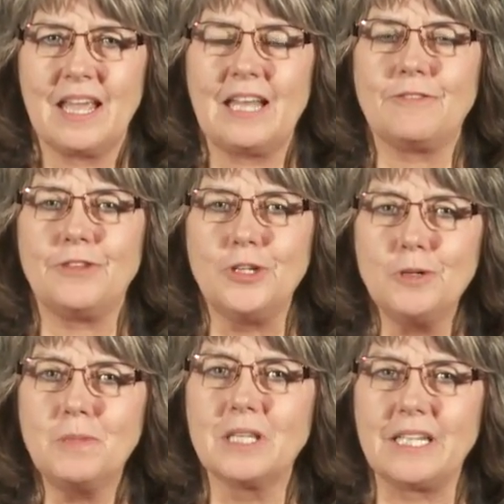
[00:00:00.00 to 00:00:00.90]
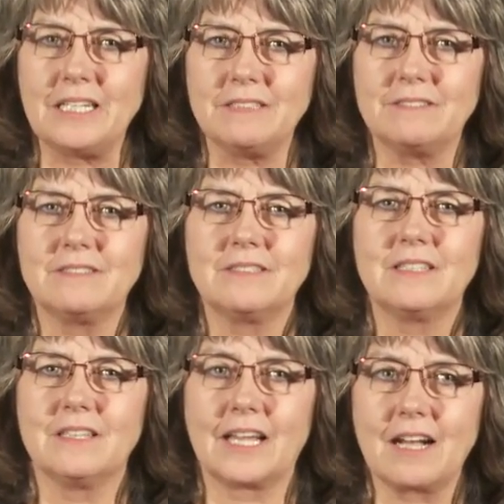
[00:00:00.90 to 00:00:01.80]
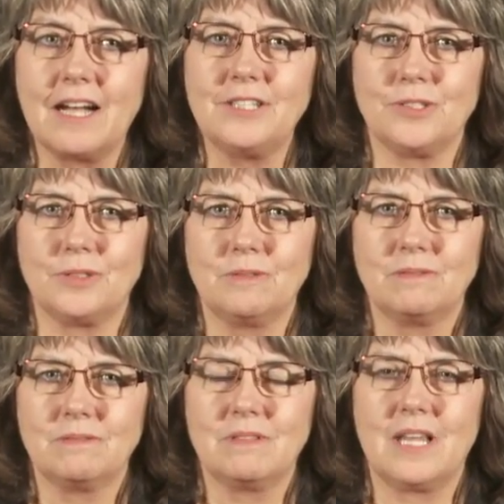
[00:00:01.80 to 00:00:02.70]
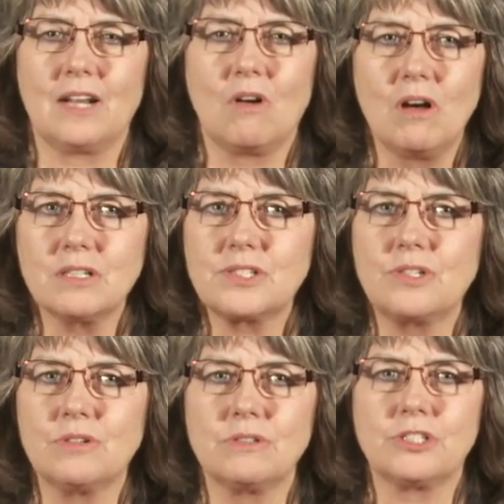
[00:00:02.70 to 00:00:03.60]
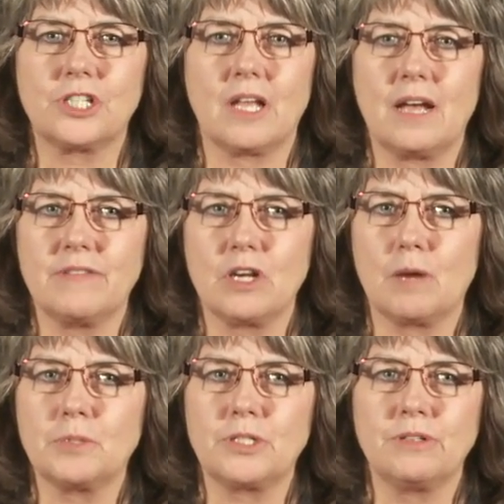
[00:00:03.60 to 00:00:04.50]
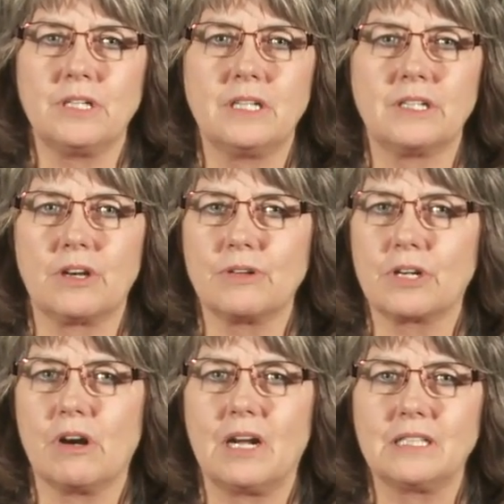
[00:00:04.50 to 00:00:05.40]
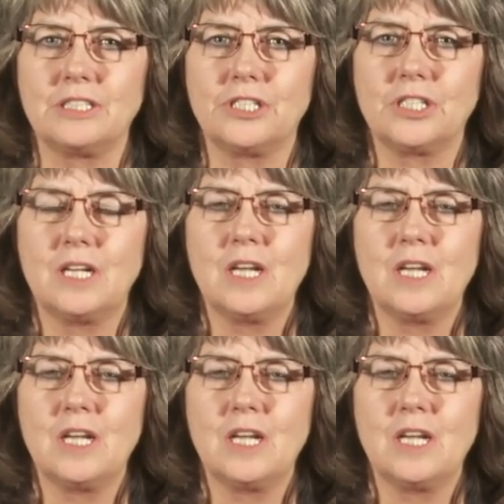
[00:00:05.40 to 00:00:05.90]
And if you believe, like I do, that all students should have the opportunity to go to college,